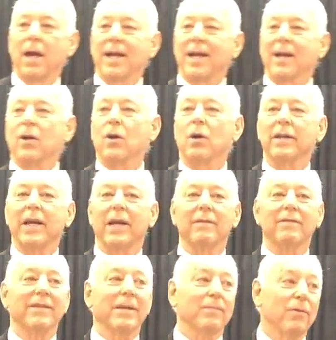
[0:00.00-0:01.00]
Got a call
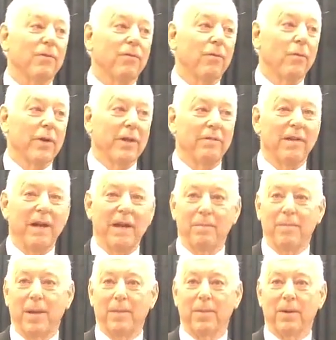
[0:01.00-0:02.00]
later, it's up to
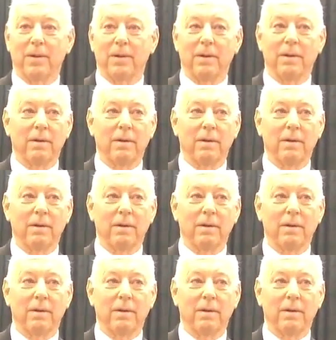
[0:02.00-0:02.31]
45 people.